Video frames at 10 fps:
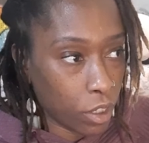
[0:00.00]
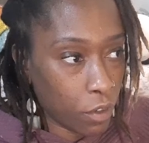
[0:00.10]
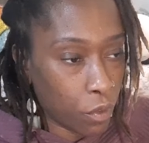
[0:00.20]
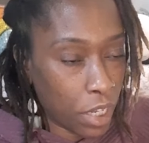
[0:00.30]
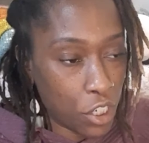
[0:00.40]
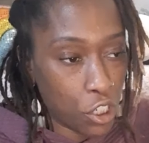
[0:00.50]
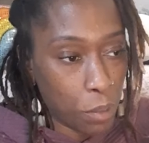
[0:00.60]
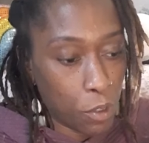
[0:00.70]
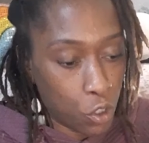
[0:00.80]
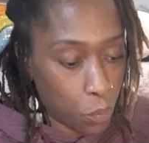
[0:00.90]

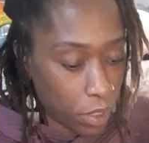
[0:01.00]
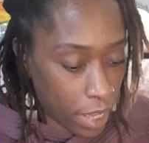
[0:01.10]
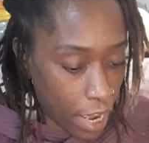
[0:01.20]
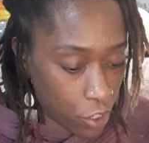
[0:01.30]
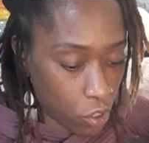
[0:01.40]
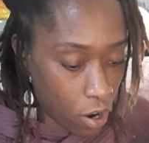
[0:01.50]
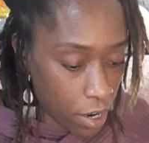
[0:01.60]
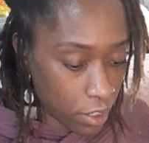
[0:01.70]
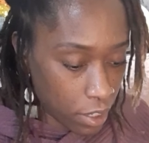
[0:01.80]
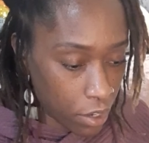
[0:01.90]
relationship that you really had your
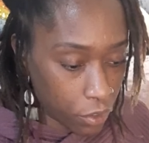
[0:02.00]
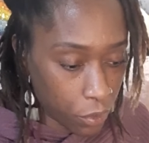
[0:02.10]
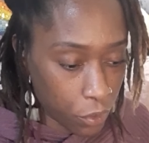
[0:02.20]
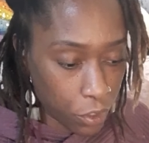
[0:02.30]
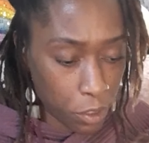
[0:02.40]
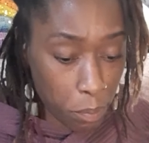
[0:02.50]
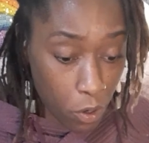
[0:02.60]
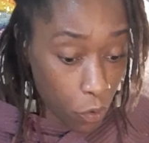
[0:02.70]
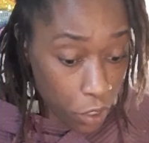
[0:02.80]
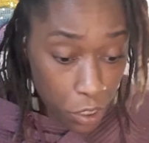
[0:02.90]
heart set on it could
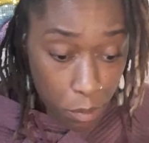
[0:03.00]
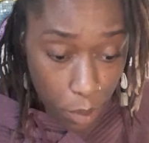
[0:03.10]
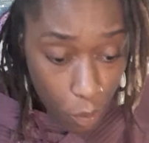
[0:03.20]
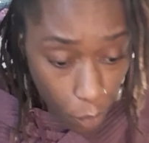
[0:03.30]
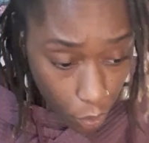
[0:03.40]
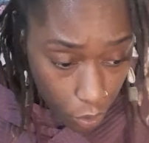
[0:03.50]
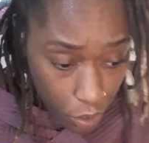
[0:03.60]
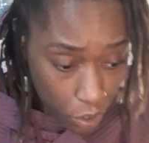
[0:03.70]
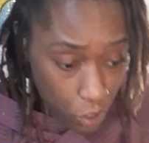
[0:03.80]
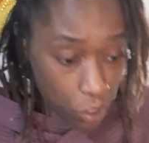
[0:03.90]
or it could be work
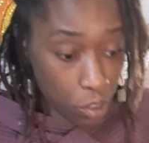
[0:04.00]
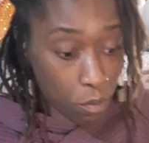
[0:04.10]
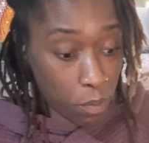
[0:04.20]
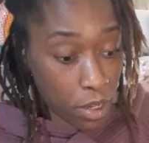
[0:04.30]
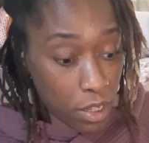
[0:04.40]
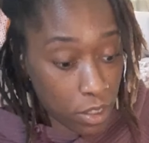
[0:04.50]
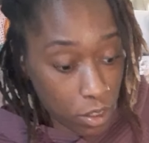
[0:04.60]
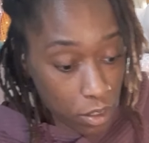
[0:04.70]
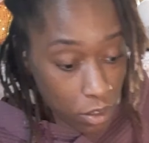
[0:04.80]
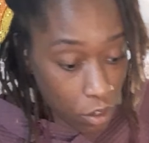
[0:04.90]
this could be
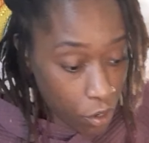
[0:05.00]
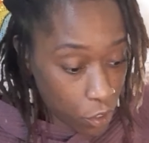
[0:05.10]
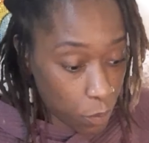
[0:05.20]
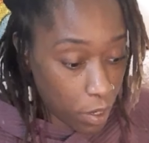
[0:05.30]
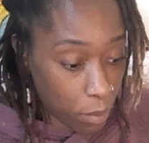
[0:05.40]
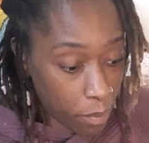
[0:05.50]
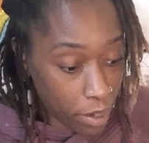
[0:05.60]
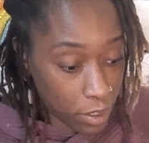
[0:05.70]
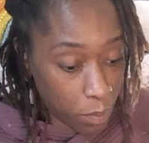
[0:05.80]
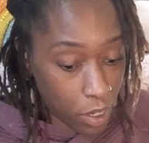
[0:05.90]
you know speaking about
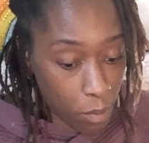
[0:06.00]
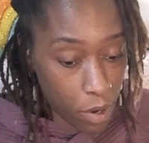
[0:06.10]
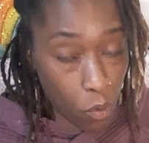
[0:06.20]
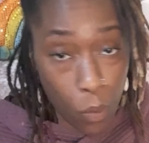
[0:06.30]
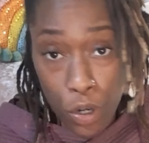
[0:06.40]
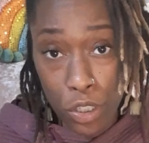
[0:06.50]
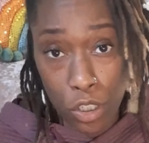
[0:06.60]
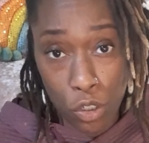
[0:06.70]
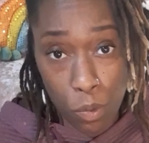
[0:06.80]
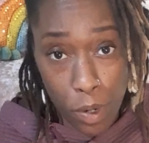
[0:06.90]
speaking about a work
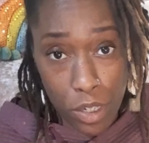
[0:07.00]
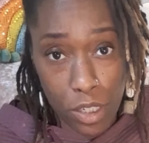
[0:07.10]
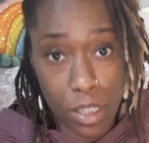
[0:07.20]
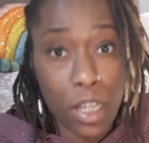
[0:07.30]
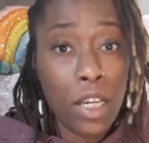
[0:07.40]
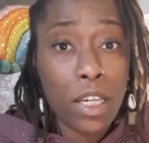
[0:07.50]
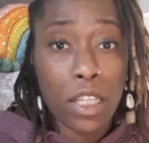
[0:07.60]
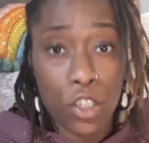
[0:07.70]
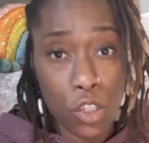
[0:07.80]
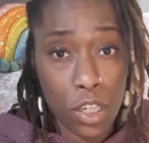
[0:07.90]
situation
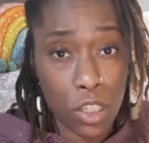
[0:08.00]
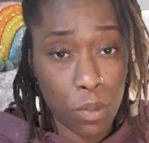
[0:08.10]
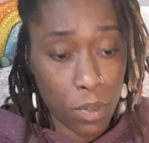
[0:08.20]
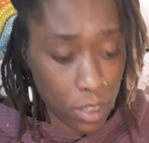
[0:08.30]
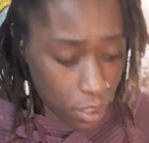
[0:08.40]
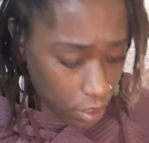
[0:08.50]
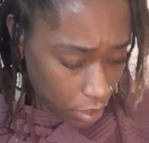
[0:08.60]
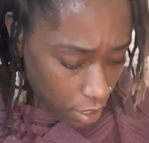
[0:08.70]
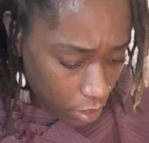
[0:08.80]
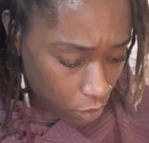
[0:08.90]
that you need to release
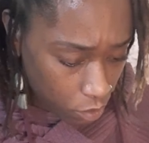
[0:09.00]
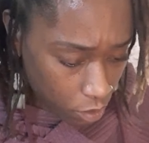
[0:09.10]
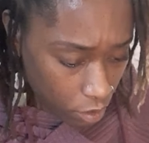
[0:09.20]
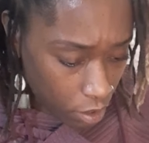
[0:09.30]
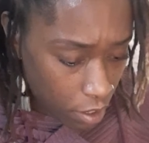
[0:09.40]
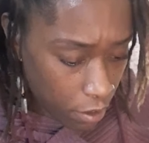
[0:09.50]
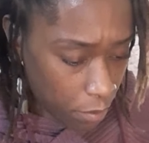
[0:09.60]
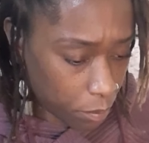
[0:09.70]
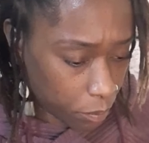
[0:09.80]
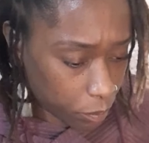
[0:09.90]
that's uh,
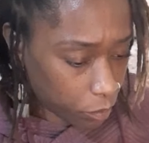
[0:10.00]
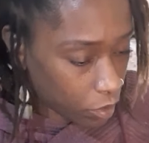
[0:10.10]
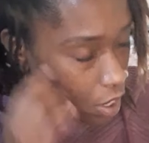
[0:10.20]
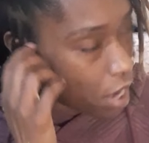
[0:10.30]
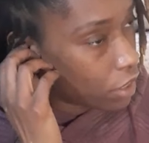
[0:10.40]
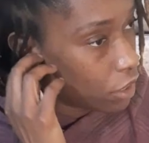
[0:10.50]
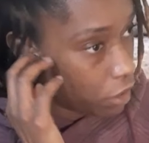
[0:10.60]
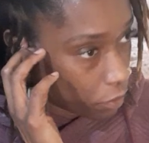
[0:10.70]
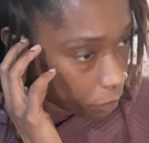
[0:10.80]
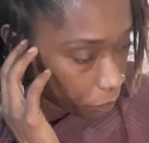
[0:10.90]
toxic
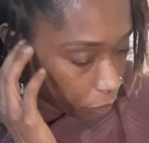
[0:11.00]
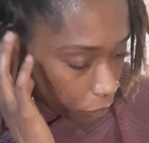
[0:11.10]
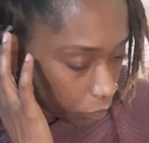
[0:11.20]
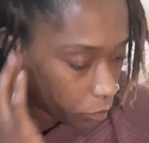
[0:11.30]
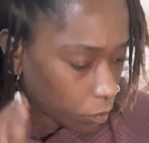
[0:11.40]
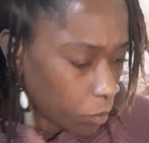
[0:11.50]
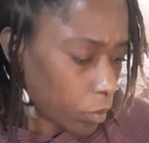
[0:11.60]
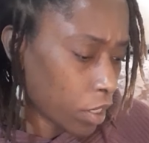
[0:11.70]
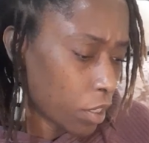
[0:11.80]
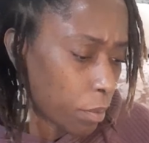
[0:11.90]

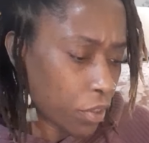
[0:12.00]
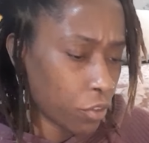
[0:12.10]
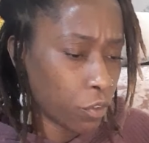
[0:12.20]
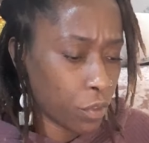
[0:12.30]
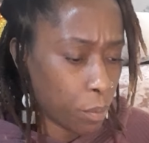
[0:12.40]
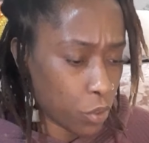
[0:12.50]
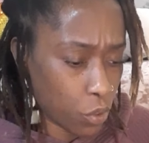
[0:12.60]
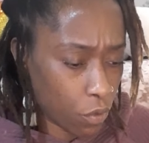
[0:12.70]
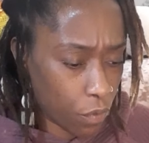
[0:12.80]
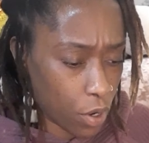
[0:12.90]
in the month of November. So
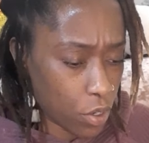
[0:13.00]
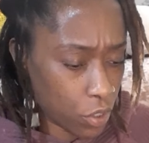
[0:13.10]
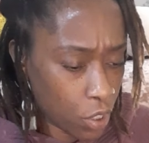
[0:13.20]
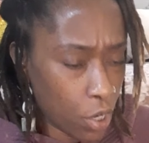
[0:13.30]
the first